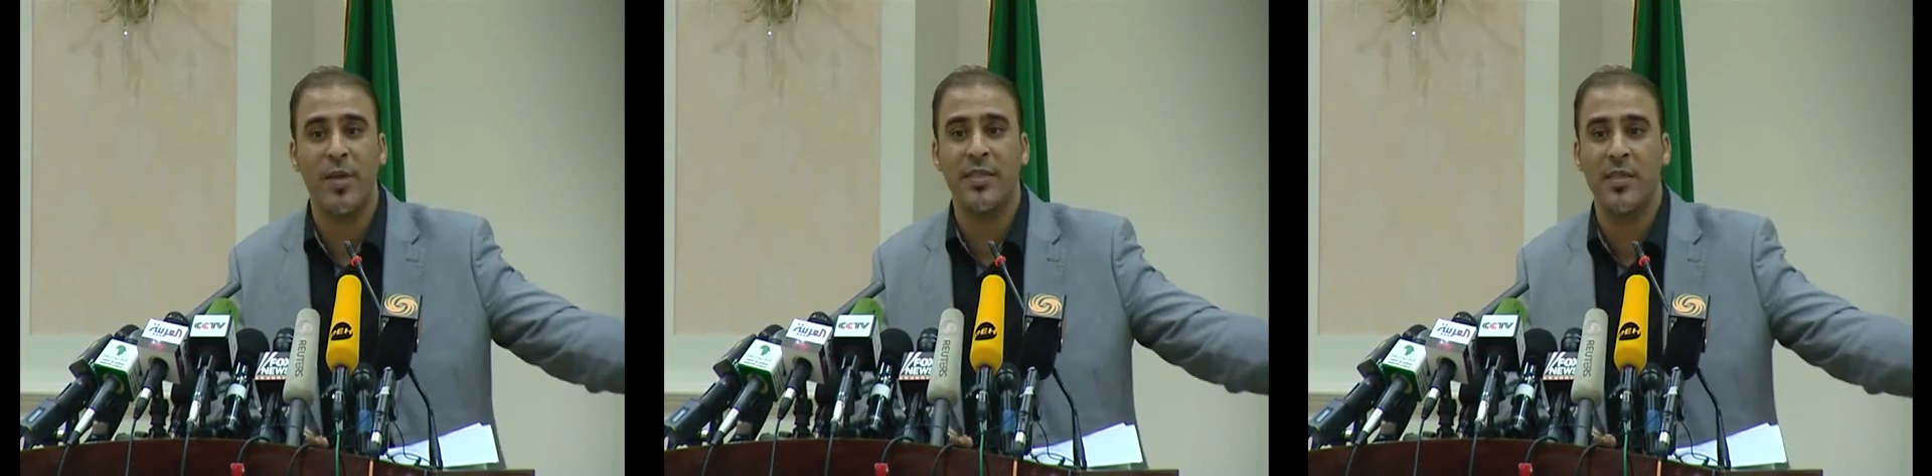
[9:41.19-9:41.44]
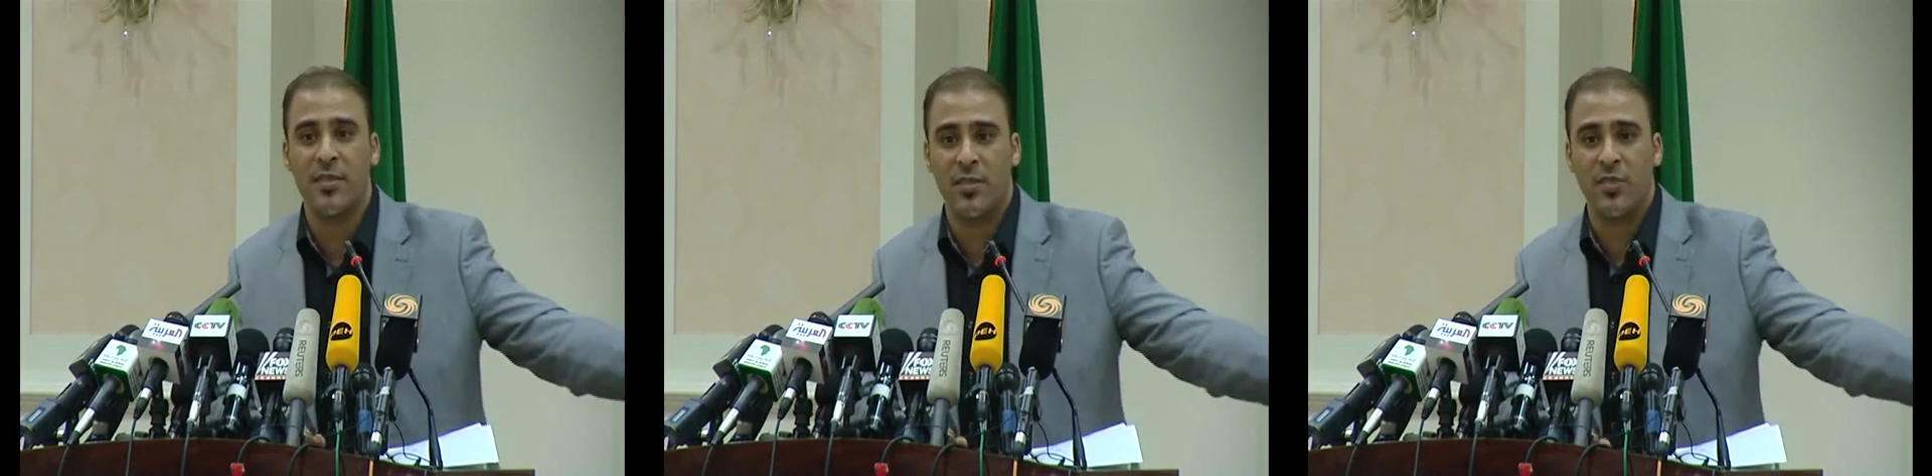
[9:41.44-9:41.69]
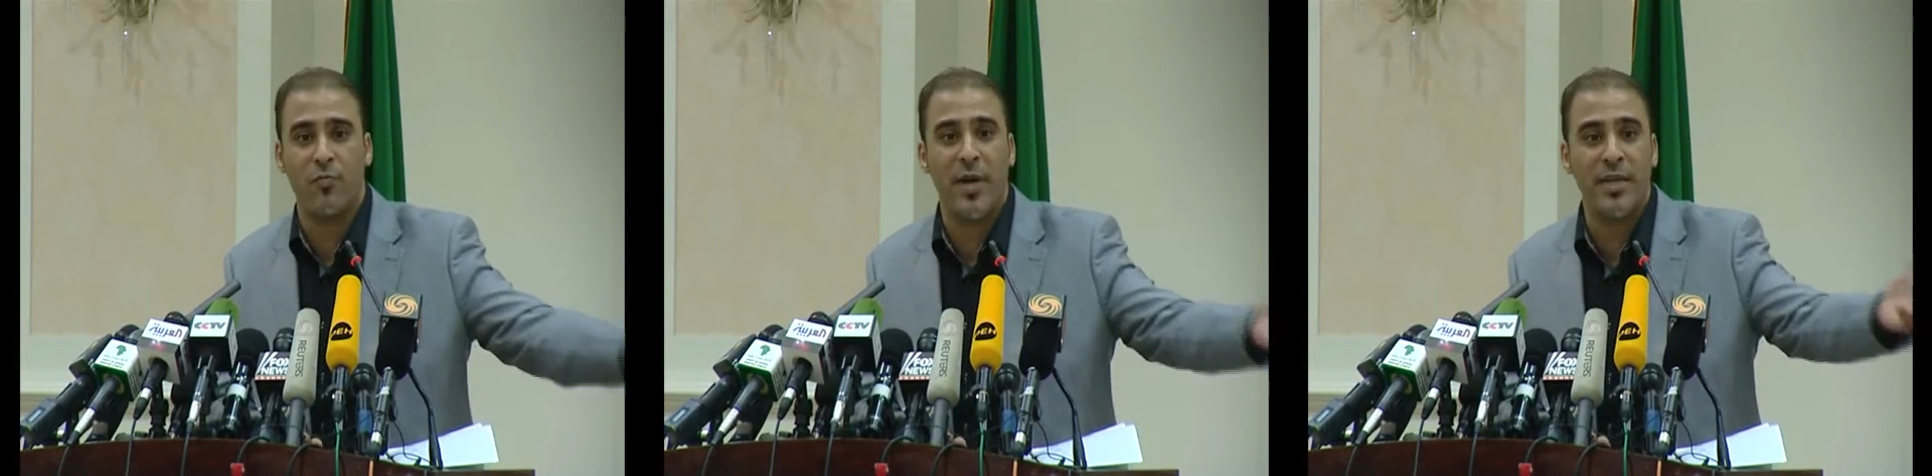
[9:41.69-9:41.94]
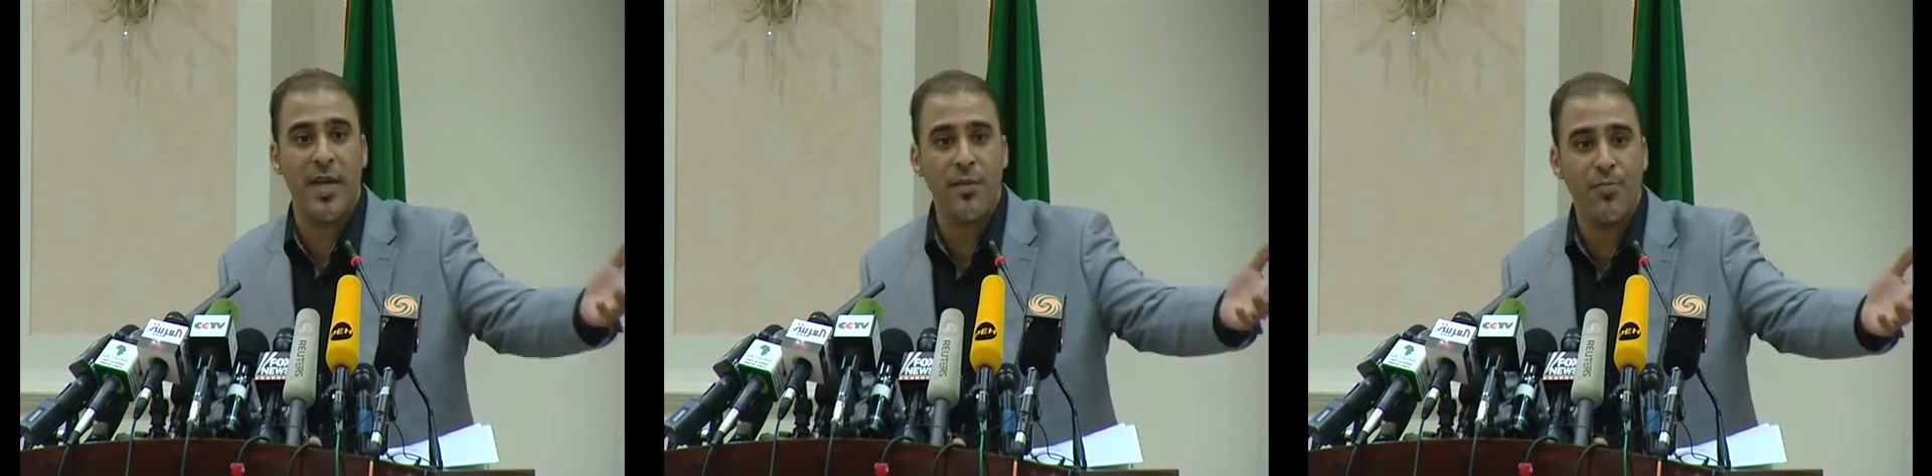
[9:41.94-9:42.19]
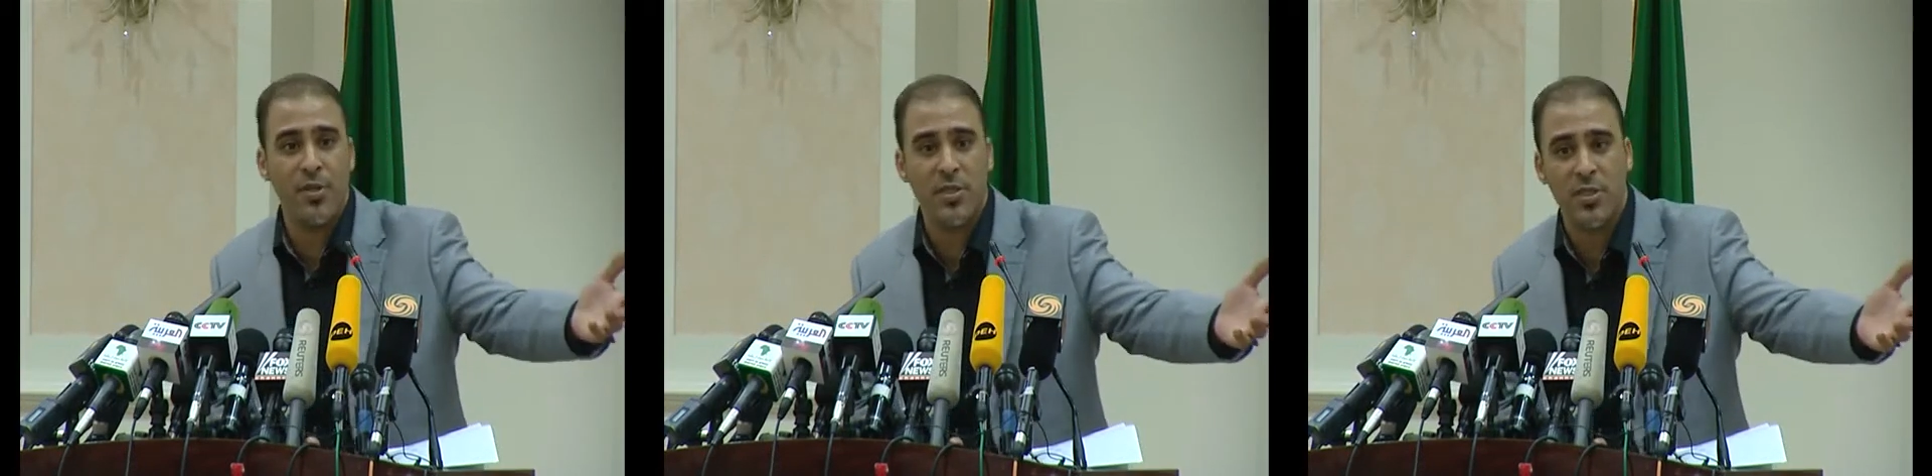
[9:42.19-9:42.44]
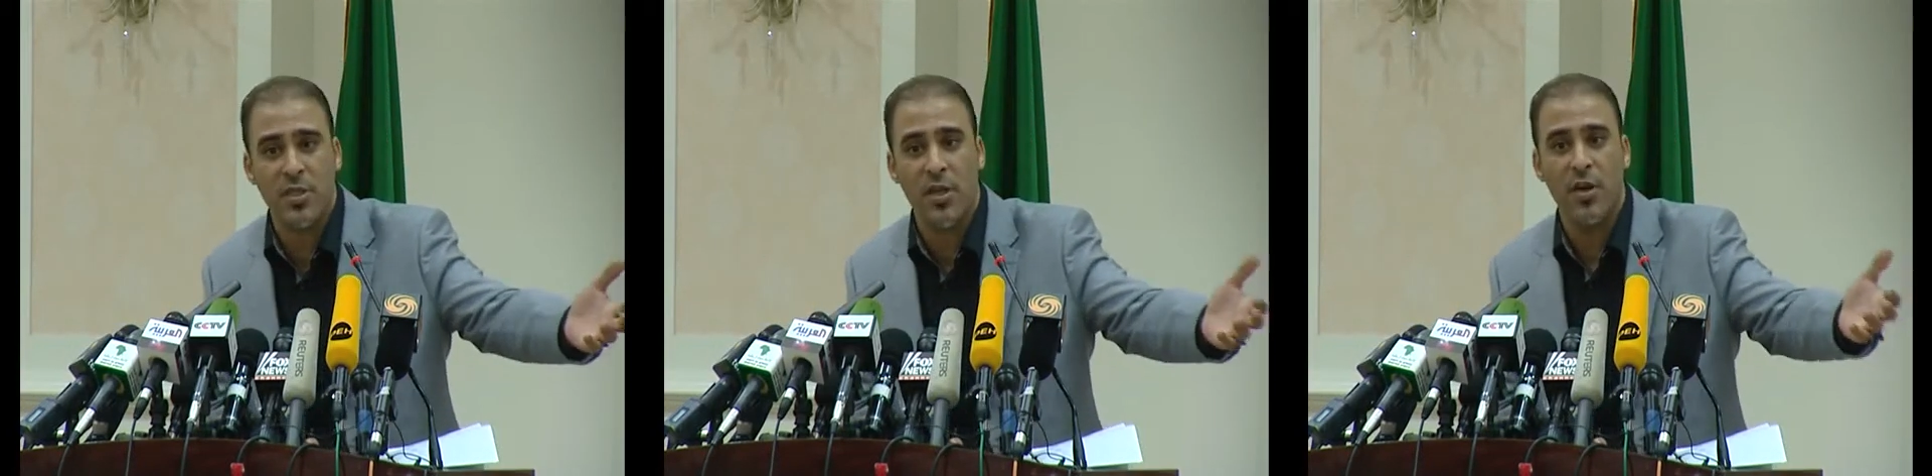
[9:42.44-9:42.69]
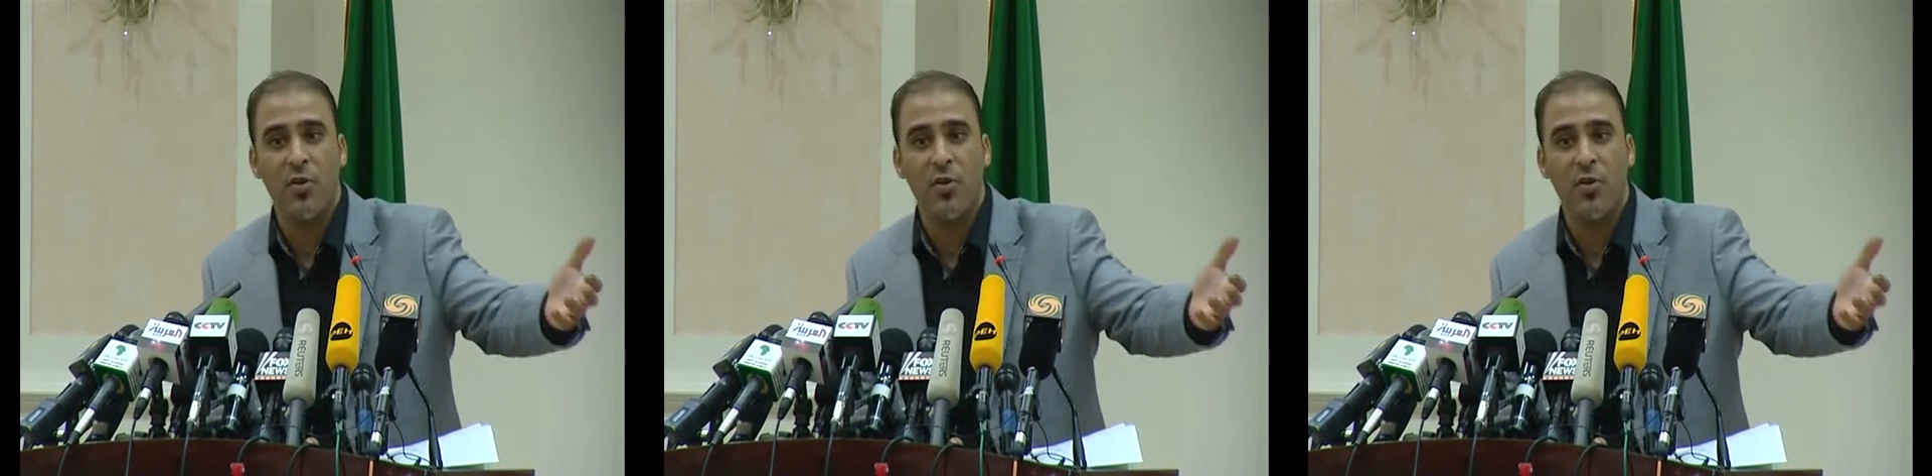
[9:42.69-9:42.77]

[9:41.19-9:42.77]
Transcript: sisters, for my neighbors,